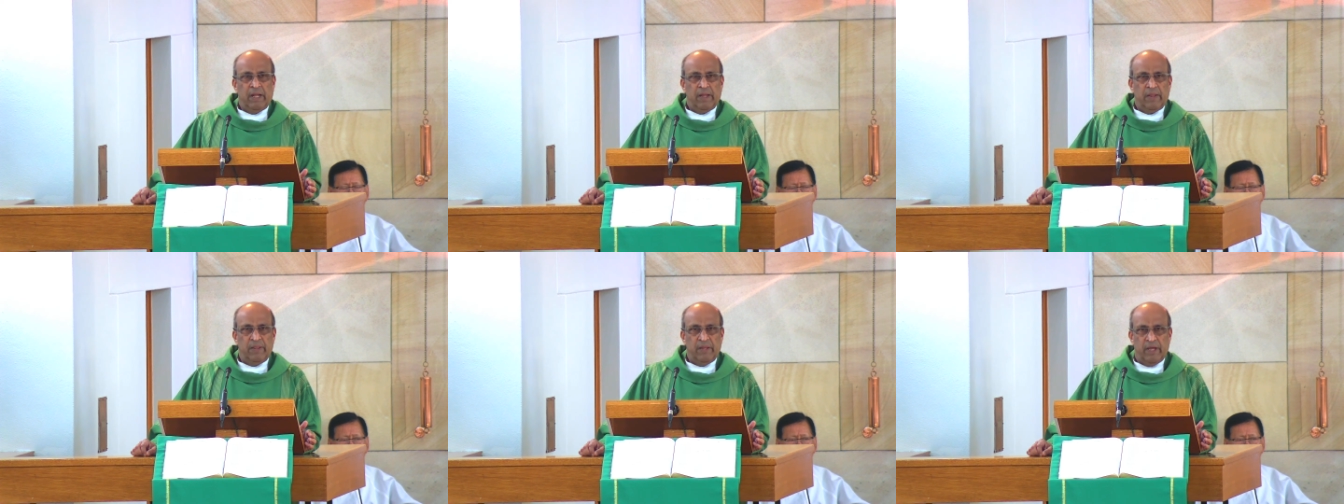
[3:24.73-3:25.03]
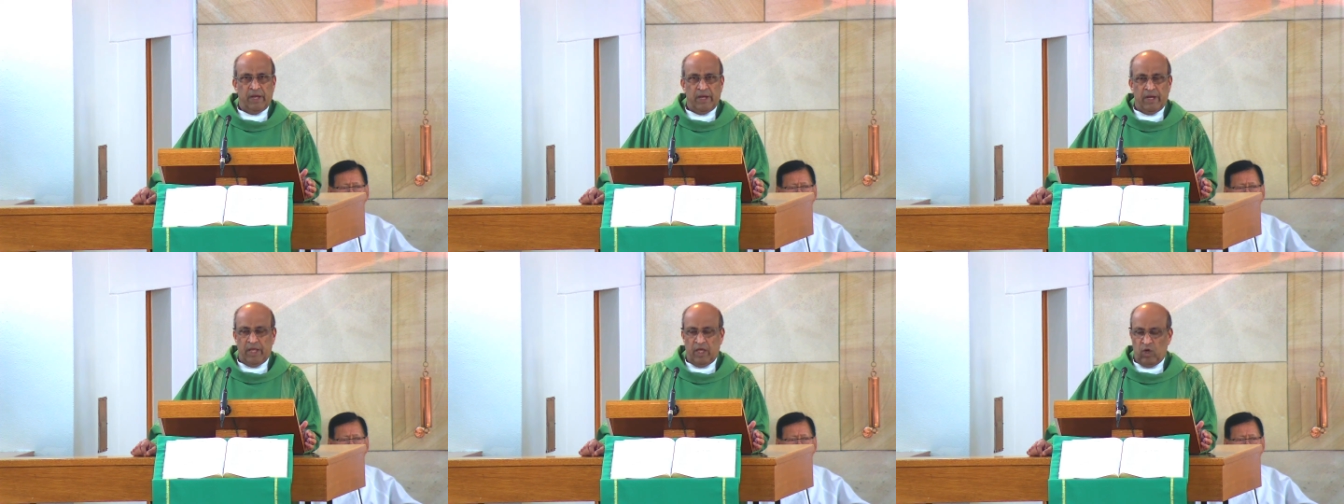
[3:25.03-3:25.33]

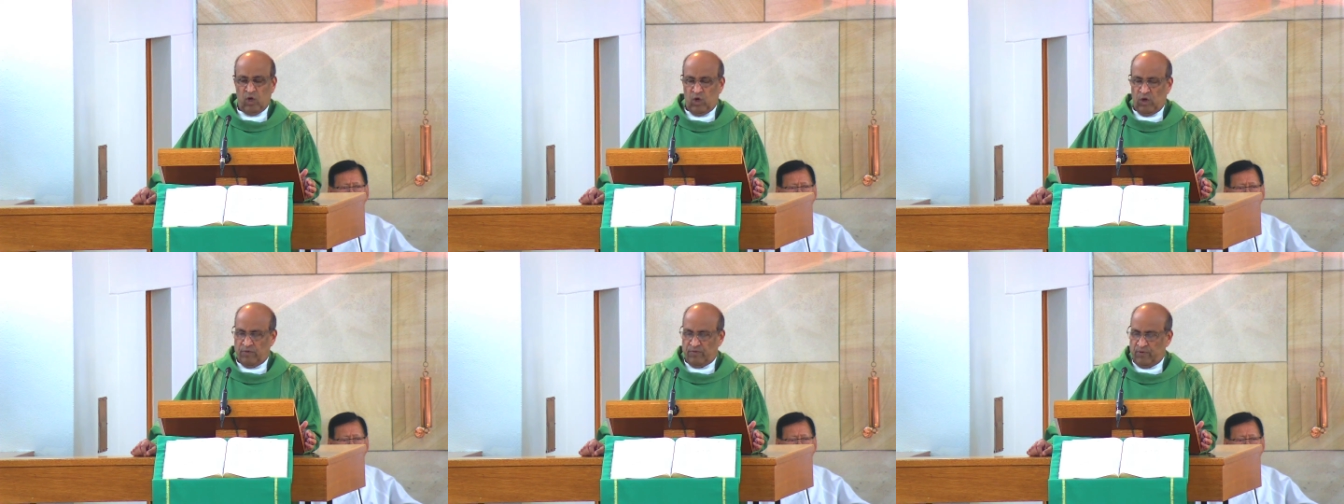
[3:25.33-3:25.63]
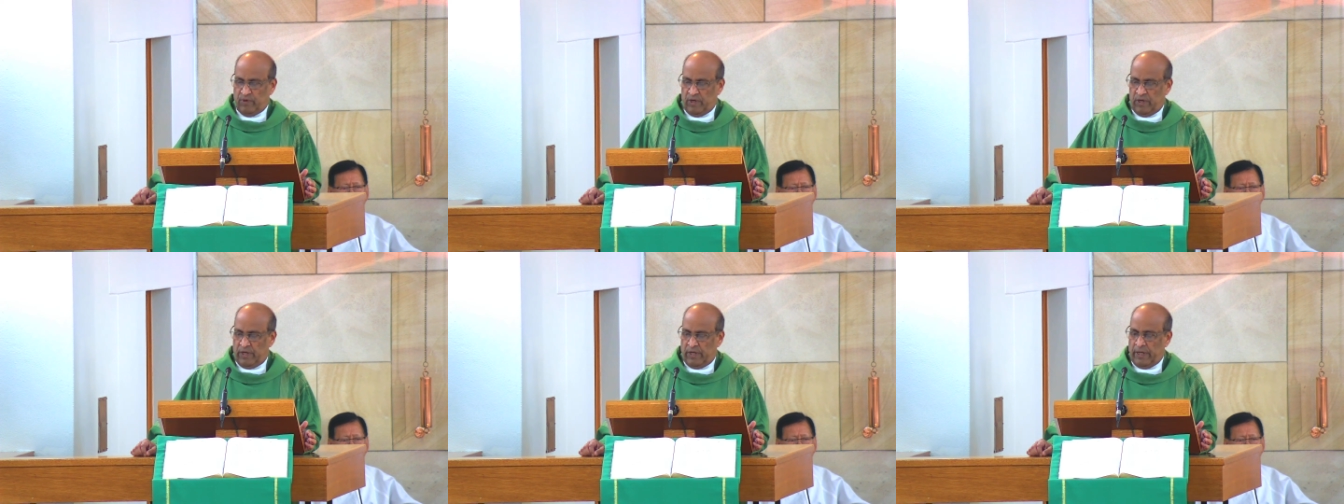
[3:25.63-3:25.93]
the day of
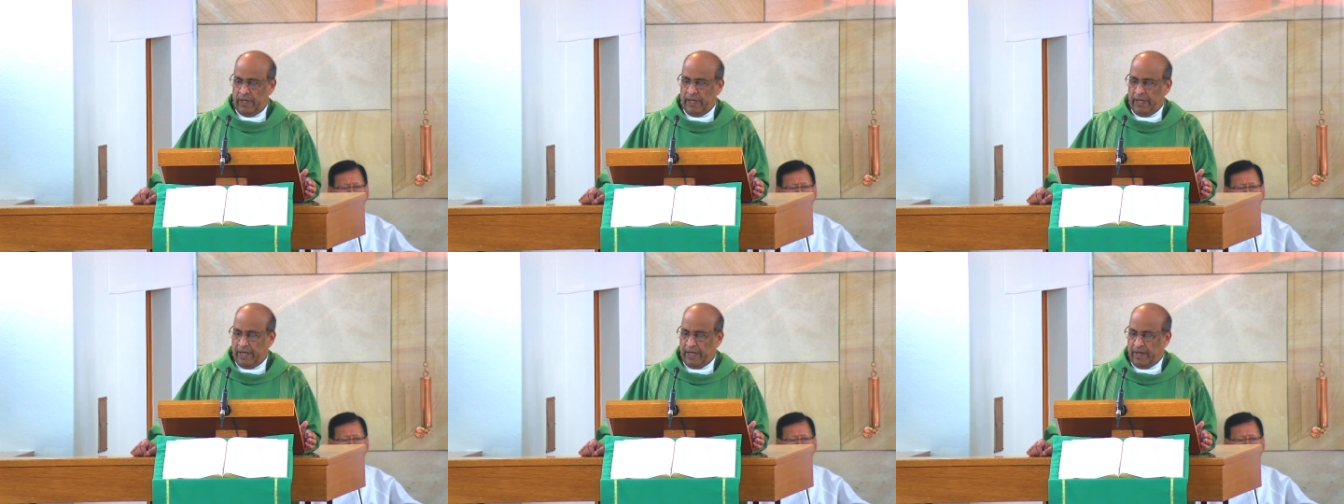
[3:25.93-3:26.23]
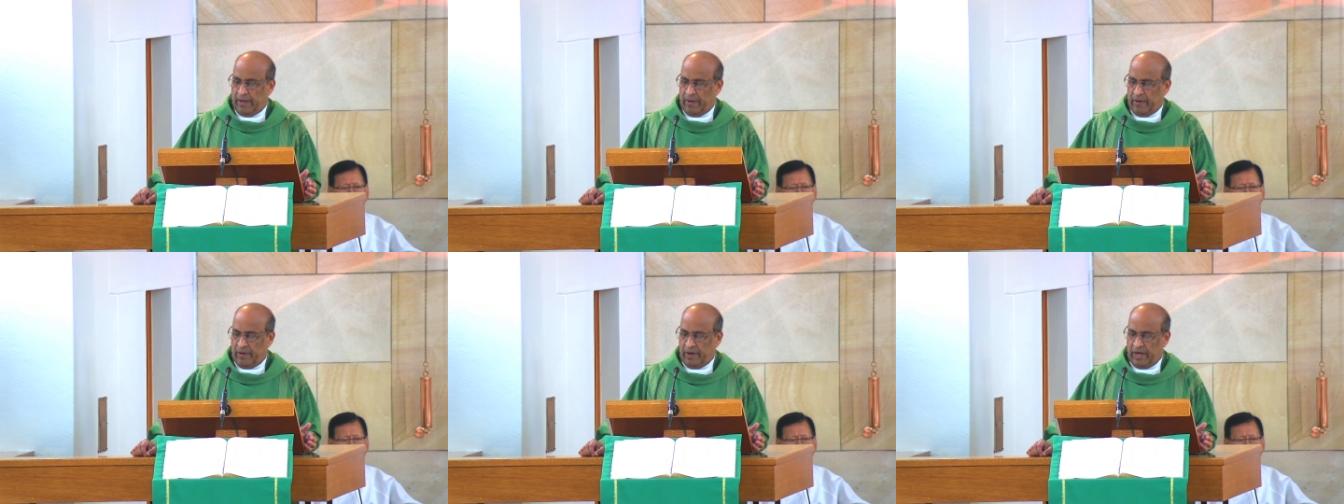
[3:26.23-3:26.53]

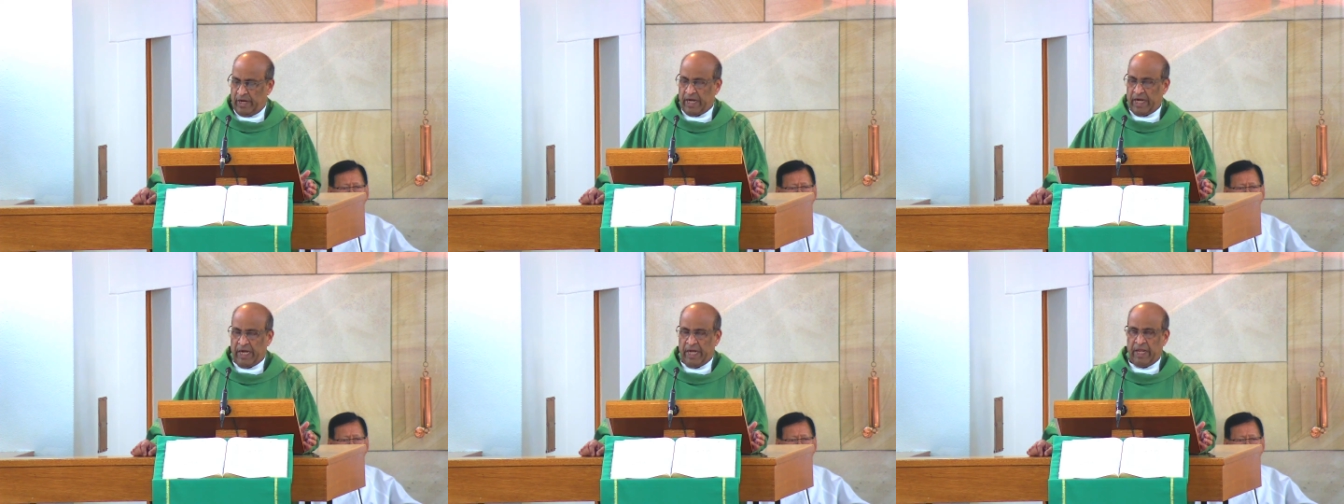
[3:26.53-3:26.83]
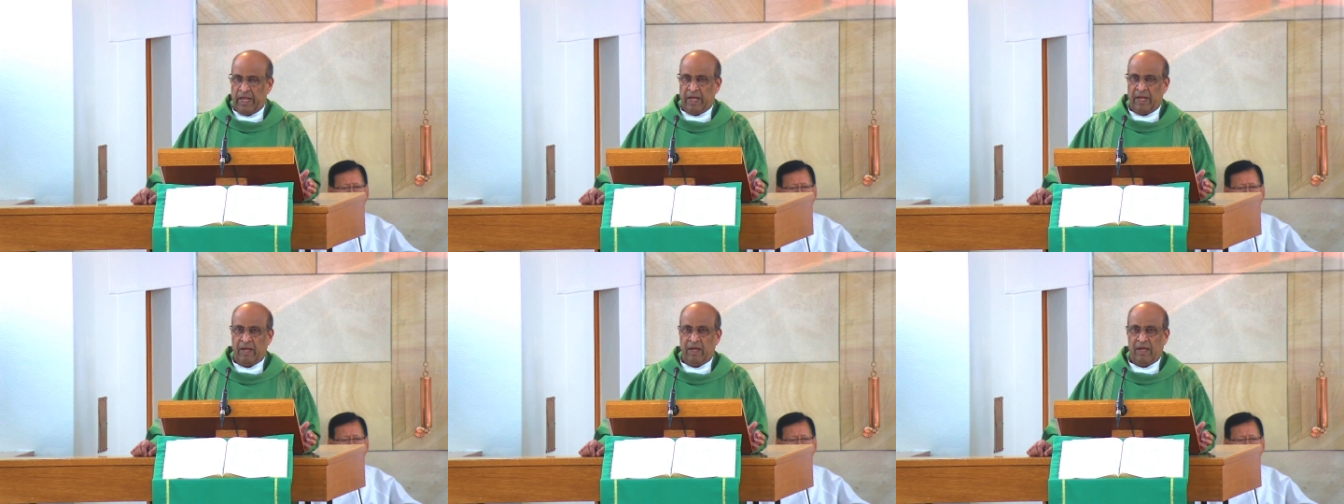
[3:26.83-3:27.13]

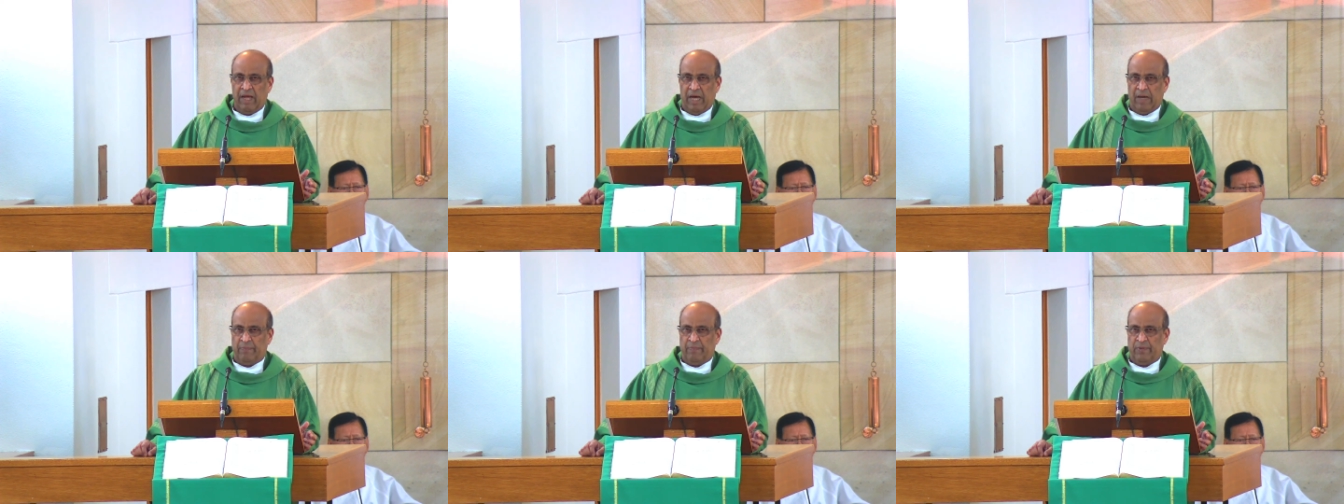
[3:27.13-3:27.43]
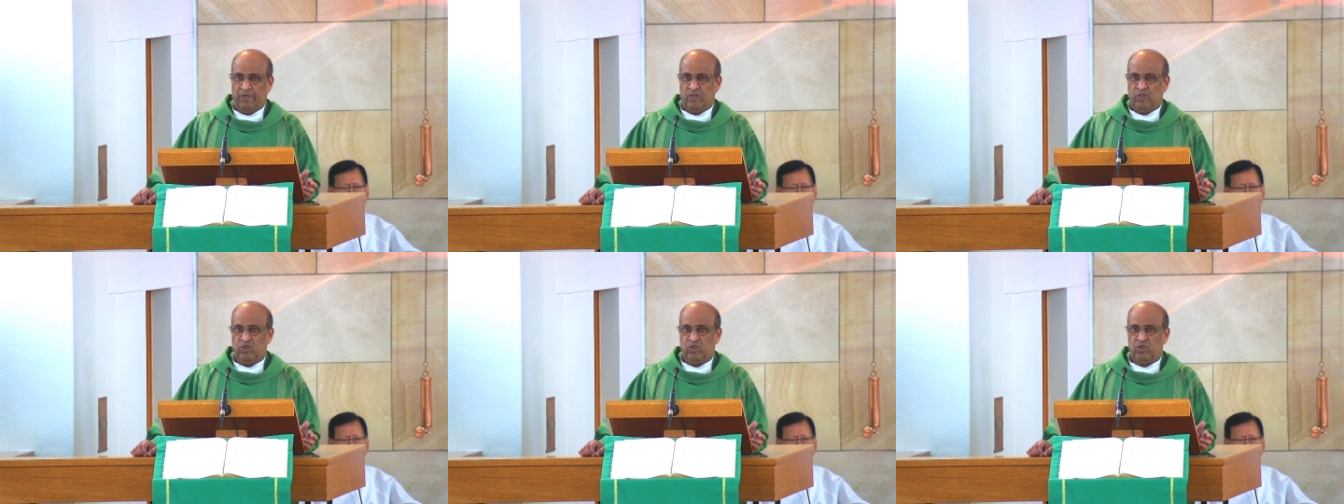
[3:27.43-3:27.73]
reckoning
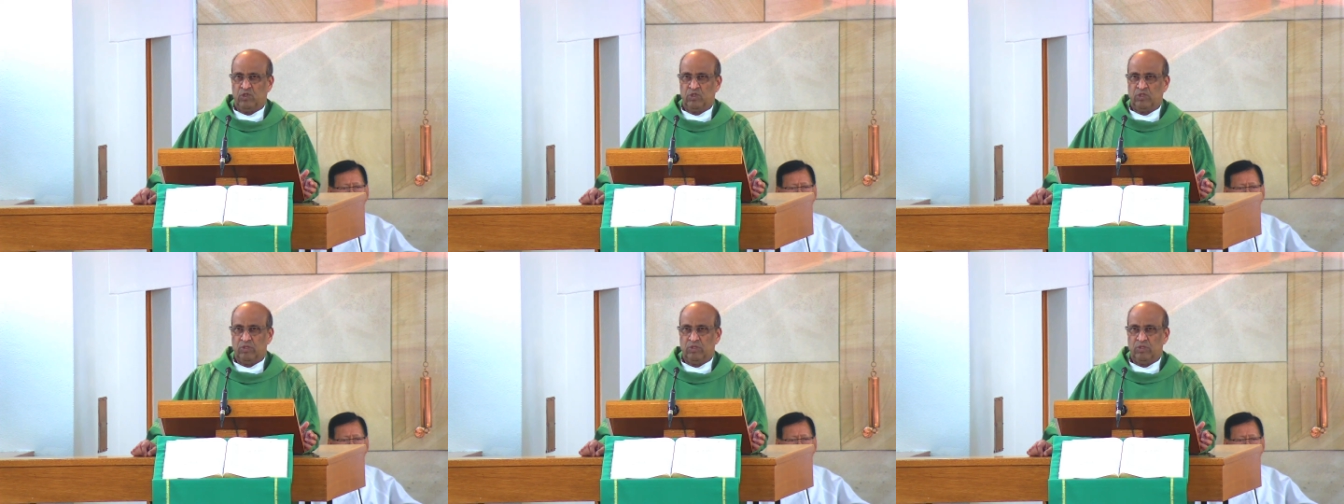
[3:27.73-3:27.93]
happens,